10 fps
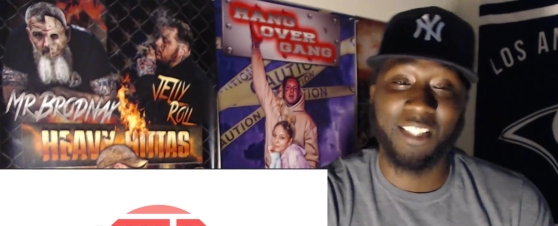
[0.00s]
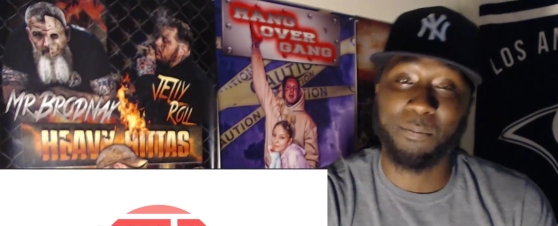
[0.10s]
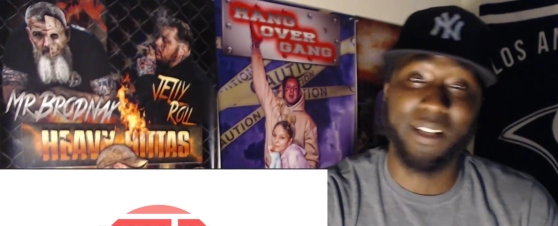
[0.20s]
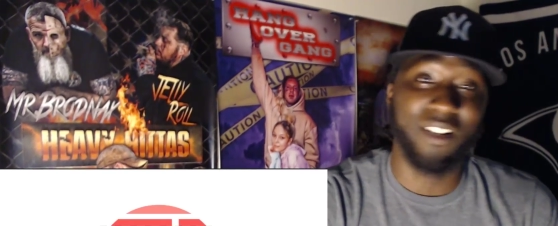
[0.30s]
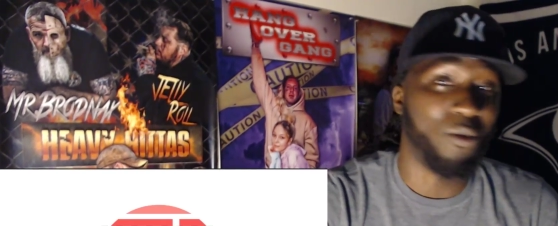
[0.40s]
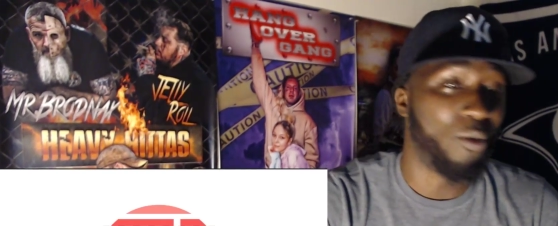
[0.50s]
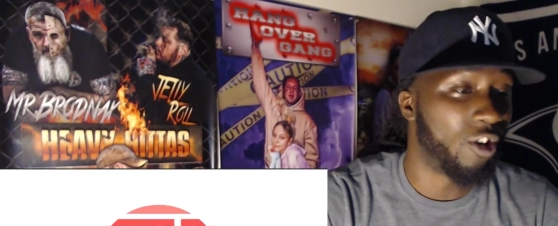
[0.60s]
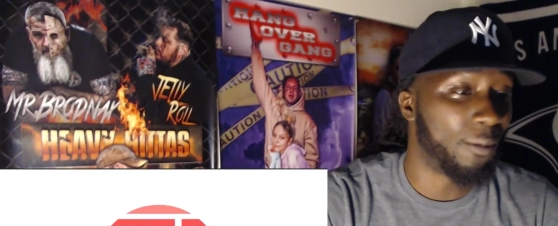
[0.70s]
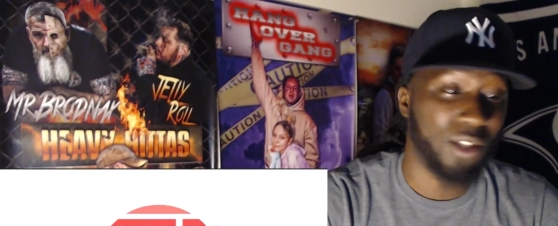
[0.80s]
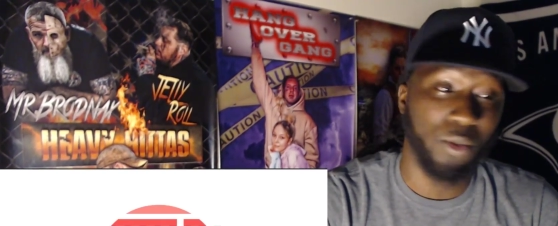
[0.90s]
Speaker 1: been a war
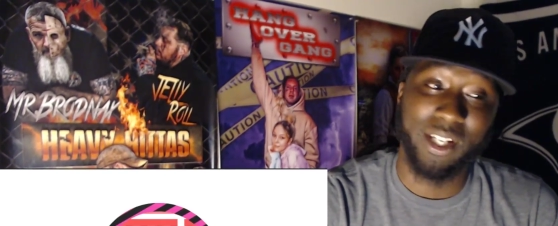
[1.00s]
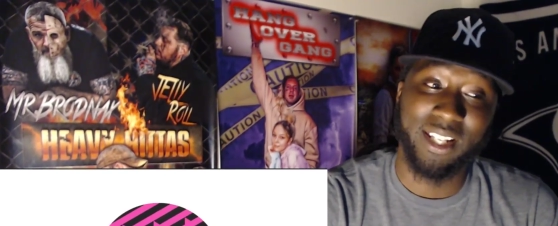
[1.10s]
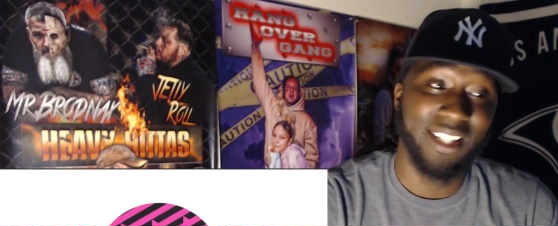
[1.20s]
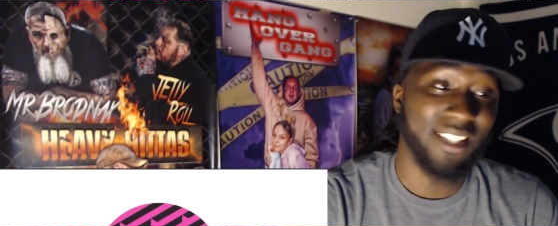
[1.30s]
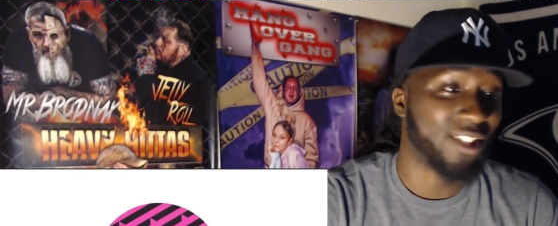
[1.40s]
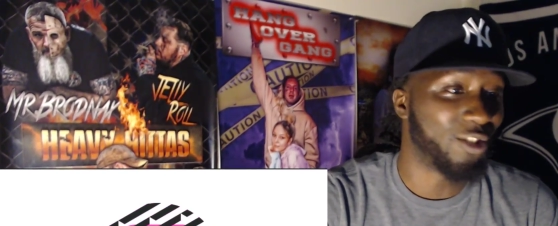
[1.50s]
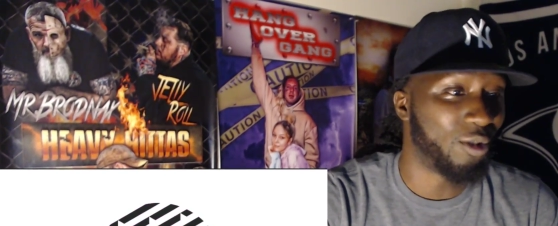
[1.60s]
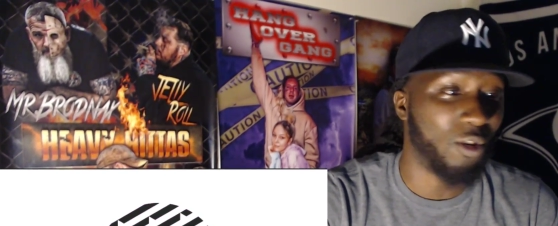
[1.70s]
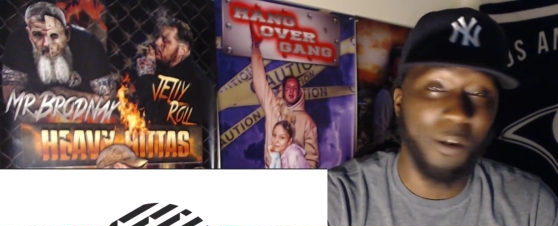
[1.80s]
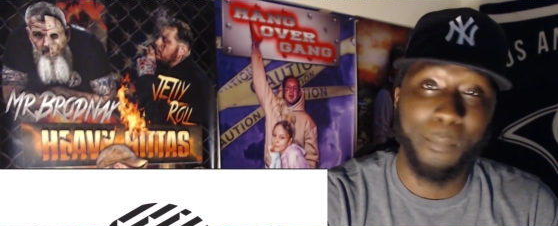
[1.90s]
between these two
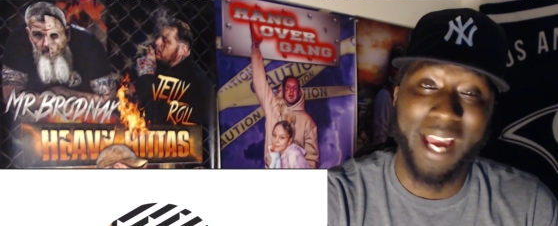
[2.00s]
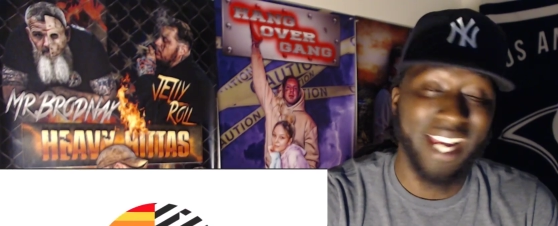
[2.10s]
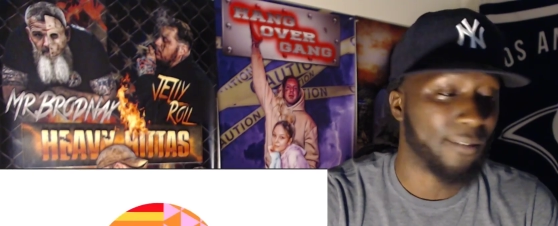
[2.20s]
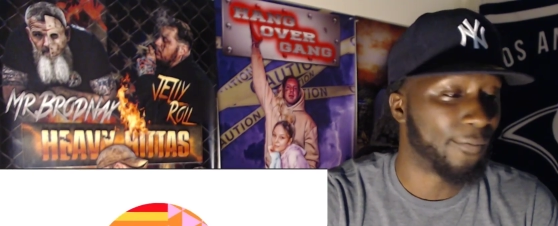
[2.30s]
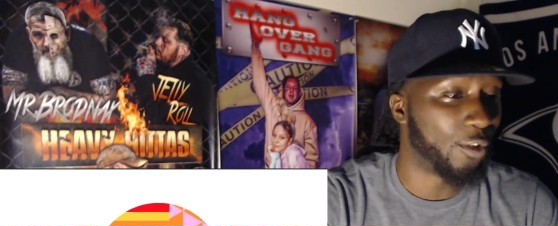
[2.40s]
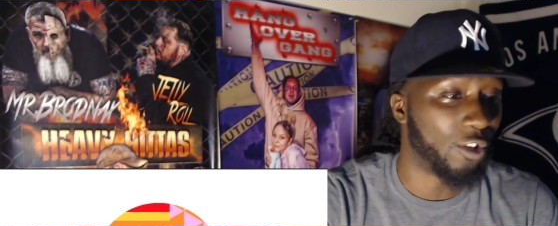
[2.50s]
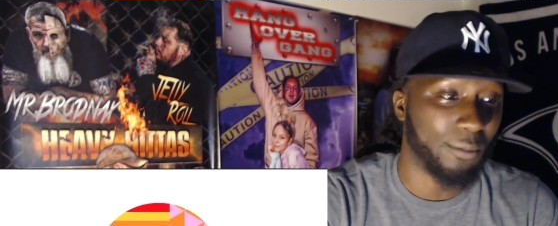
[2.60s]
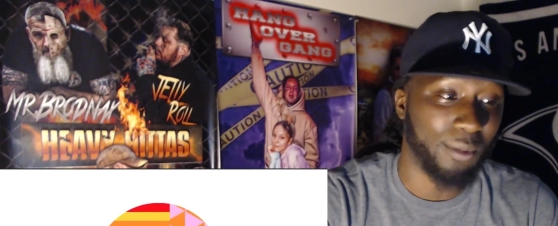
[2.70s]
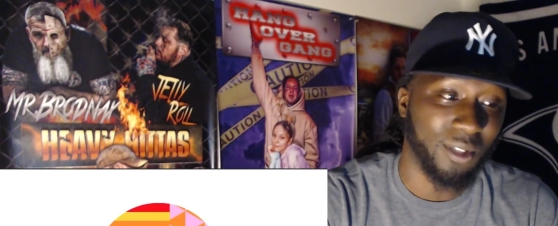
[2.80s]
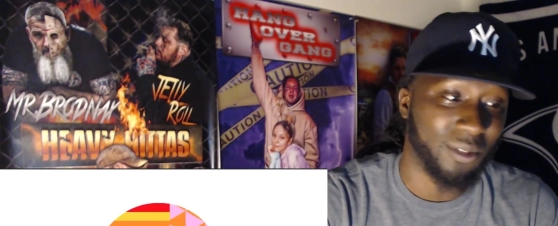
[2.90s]
going back and forth,
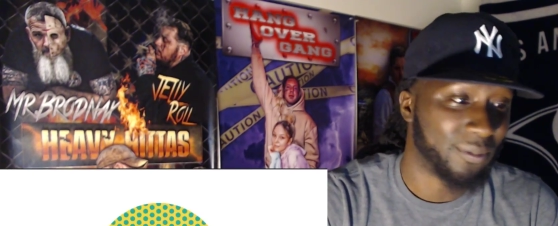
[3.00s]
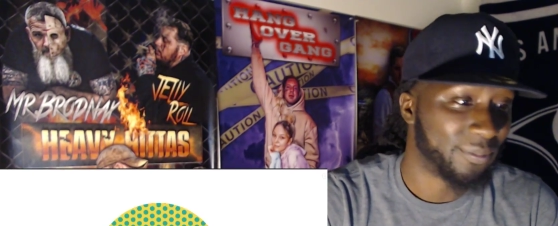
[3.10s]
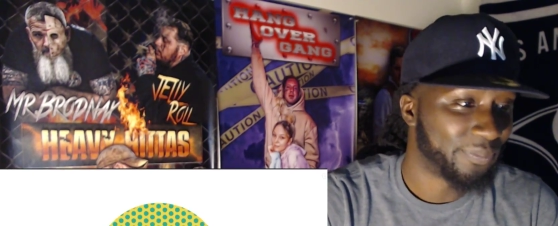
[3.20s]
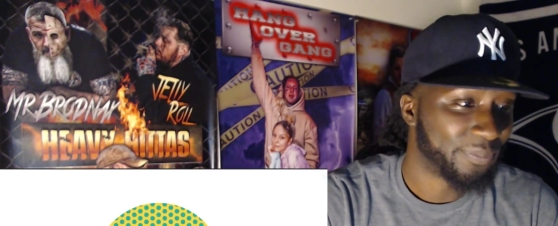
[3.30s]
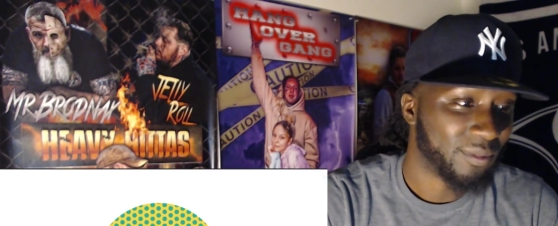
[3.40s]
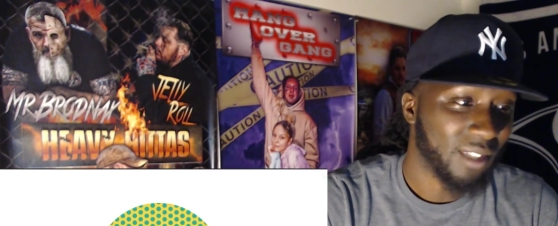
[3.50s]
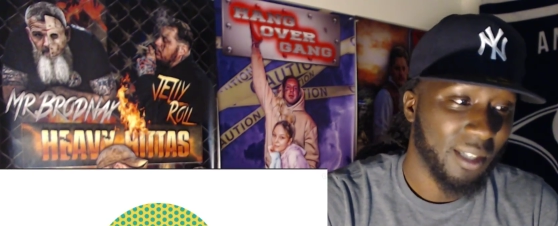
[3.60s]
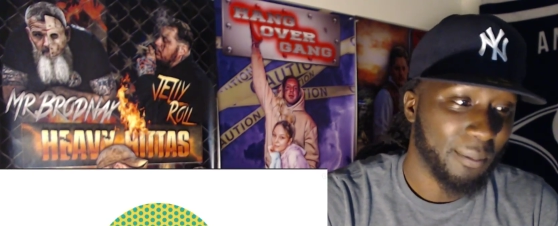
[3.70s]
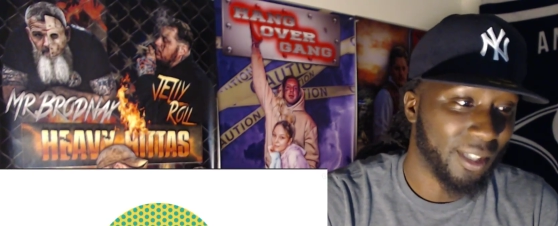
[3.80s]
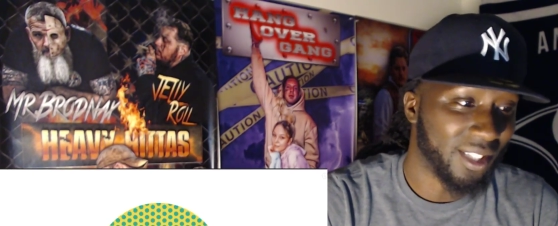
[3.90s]
bro.
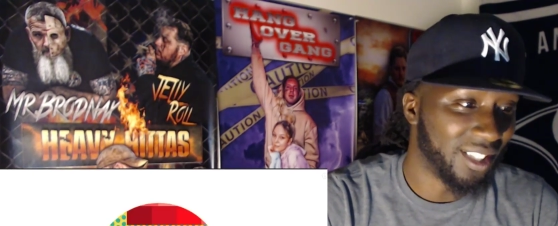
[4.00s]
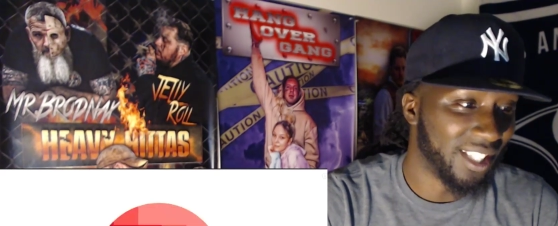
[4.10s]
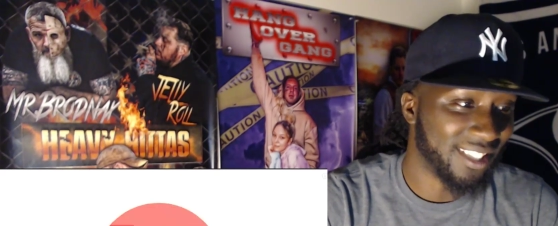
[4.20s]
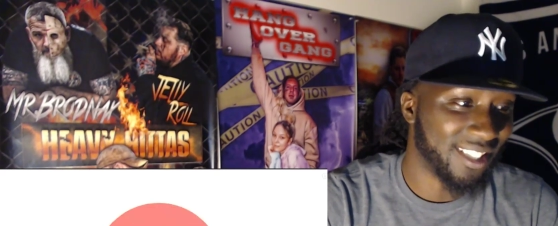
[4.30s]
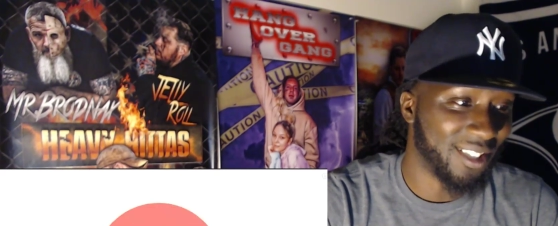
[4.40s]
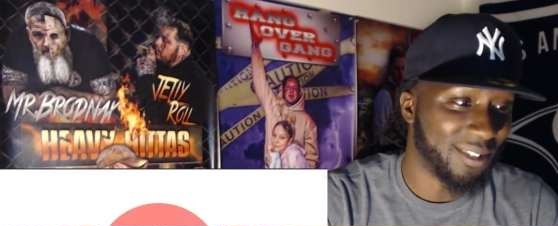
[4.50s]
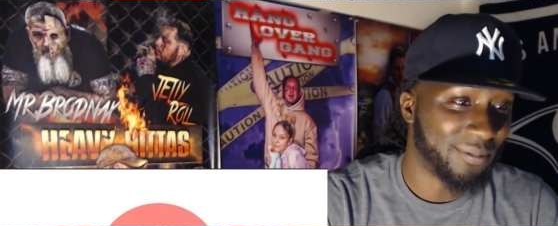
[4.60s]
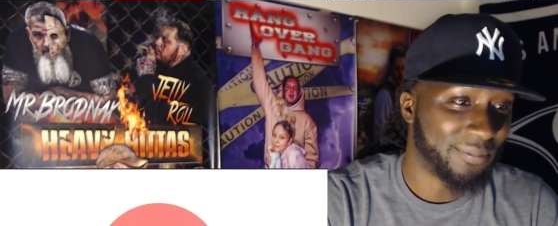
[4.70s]
But uh, let's go.